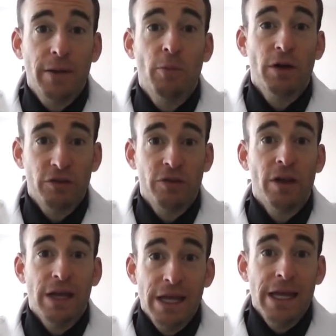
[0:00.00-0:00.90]
which
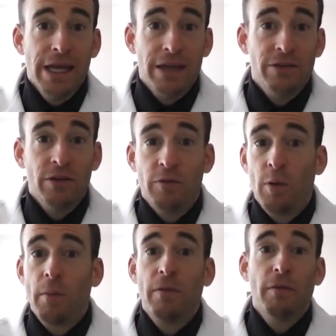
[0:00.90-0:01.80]
is in the
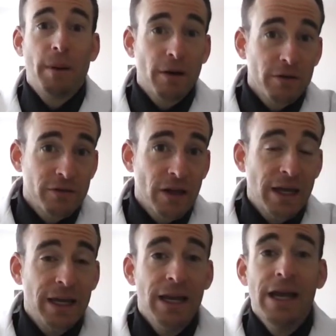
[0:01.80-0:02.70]
form of a
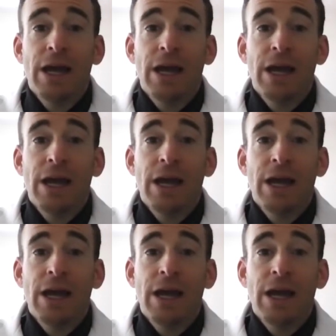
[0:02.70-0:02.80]
parasite,